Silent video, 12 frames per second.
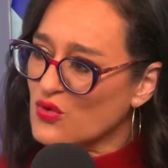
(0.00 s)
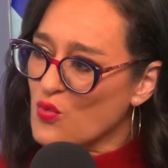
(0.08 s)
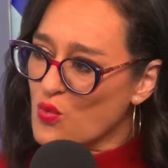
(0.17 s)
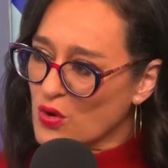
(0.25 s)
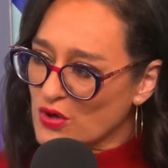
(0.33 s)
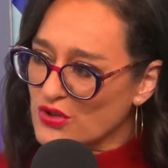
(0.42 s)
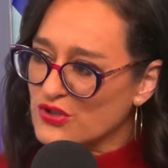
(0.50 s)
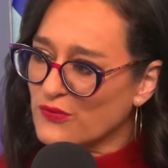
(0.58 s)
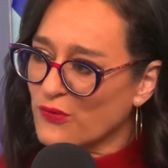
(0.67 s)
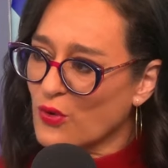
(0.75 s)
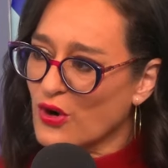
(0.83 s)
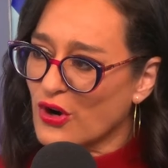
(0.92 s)
worse
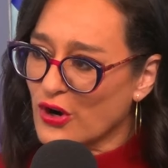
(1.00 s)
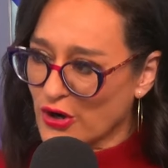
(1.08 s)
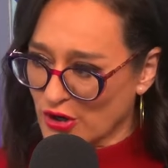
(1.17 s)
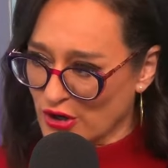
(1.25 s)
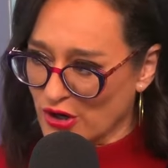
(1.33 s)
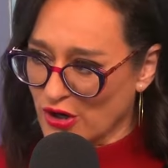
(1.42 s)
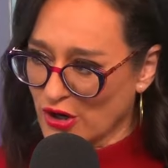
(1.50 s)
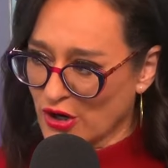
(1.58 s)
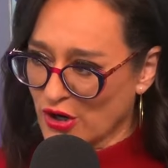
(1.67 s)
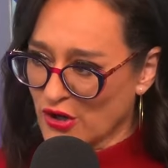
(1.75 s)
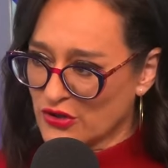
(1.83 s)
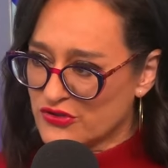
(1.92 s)
for her
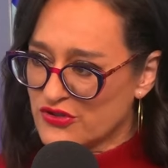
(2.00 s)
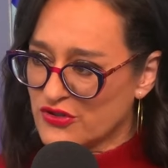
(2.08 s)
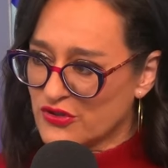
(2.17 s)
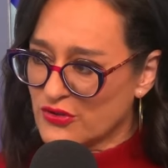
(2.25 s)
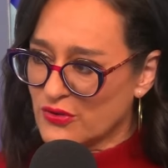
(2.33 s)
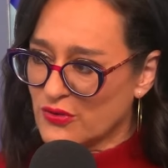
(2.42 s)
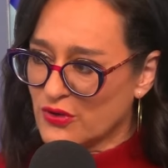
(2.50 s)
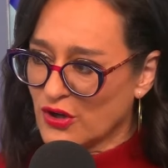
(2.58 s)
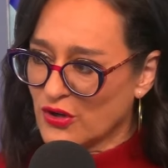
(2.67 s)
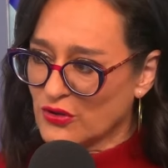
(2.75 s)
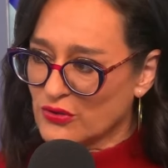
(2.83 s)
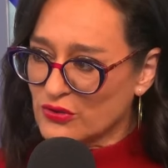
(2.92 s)
to
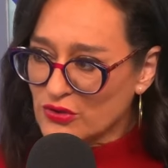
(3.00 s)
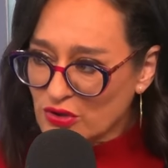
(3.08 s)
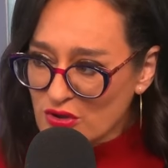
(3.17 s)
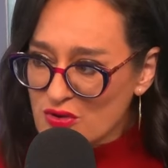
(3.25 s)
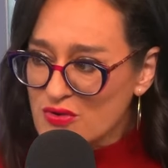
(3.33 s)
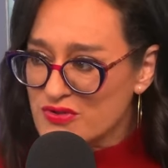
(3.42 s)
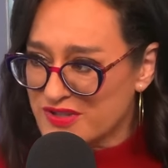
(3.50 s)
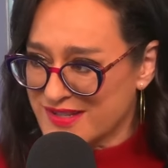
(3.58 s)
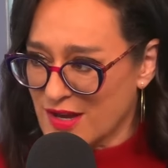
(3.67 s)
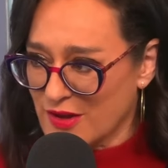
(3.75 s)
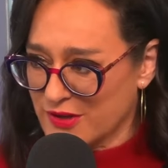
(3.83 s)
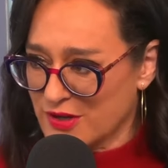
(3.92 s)
lose
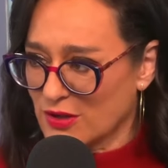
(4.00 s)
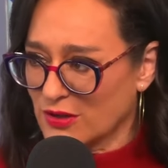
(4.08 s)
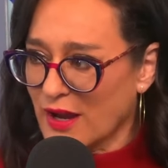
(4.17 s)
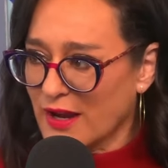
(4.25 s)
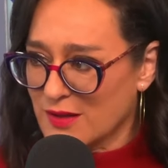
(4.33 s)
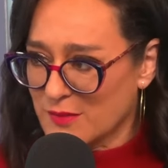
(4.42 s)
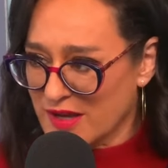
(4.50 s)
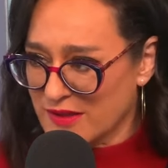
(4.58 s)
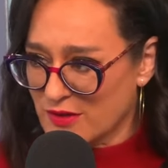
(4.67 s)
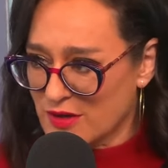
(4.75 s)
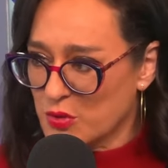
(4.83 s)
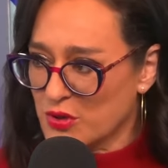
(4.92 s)
South Carolina by yeah.
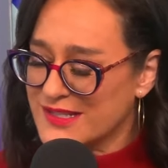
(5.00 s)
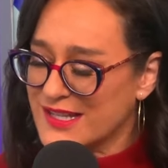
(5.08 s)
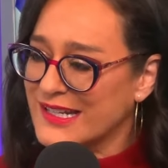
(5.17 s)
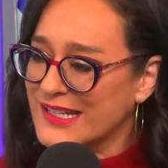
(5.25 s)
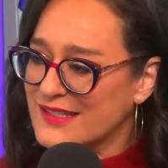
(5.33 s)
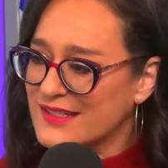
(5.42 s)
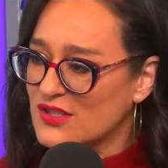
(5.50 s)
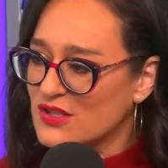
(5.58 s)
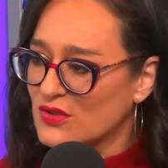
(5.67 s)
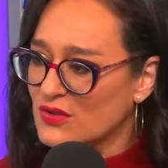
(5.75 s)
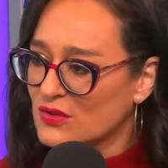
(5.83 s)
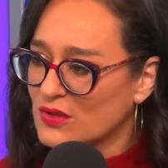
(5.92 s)
30 points than it is
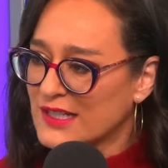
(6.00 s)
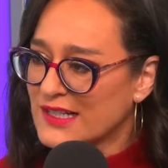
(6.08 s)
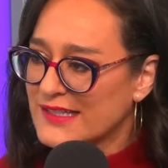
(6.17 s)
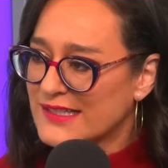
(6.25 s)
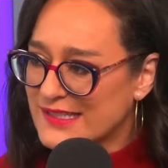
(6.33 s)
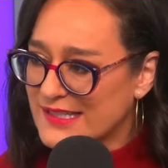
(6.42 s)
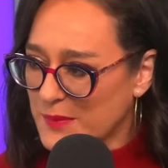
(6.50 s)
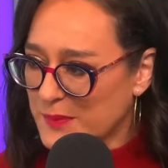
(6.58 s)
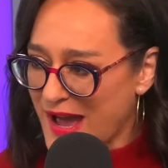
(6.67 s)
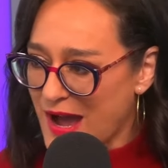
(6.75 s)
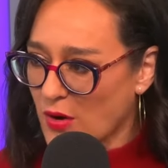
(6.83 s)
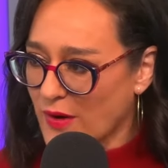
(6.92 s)
to step
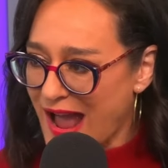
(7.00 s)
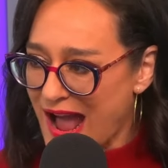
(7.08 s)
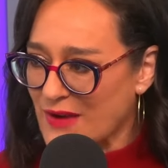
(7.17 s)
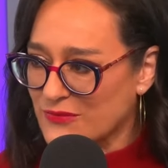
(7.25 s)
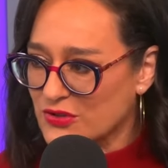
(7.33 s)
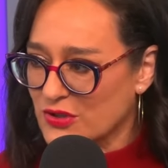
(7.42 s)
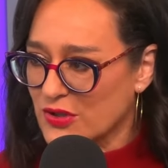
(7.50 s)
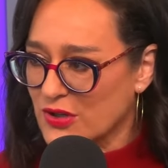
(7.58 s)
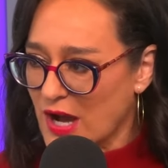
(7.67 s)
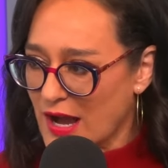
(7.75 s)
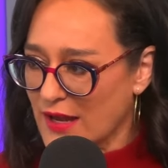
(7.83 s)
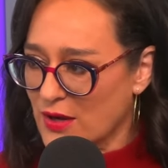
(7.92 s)
out after
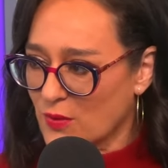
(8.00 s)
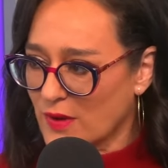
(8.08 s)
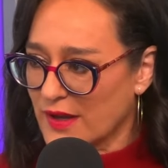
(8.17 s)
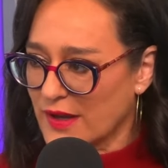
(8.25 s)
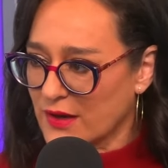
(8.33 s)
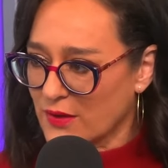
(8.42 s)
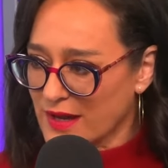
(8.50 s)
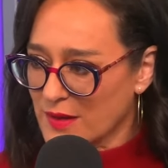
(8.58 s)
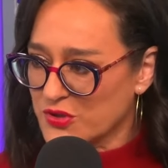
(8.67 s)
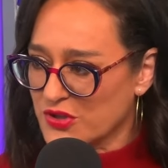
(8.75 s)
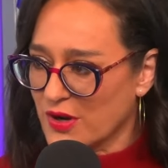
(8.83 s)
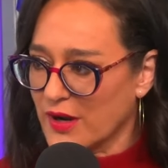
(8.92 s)
Iowa and New
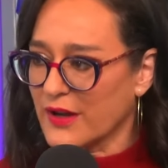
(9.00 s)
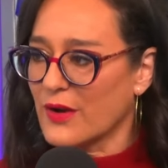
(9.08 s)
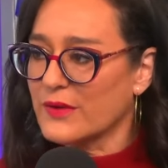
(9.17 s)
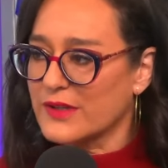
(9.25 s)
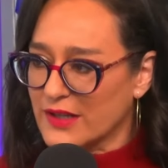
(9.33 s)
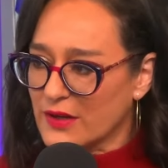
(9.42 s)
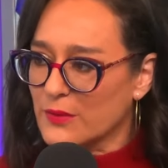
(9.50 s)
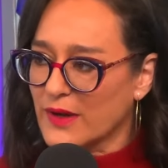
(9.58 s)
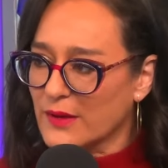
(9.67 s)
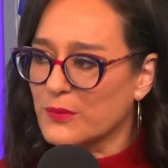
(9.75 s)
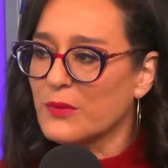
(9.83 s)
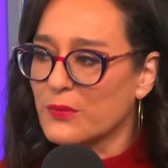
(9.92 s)
Hampshire and go, you know
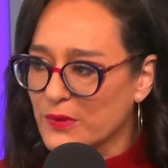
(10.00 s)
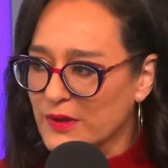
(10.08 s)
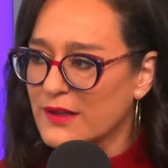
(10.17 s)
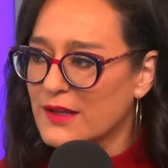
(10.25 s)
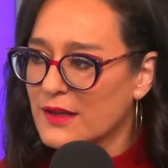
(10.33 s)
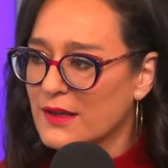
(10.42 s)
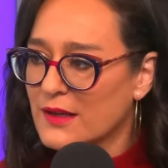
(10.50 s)
what? We really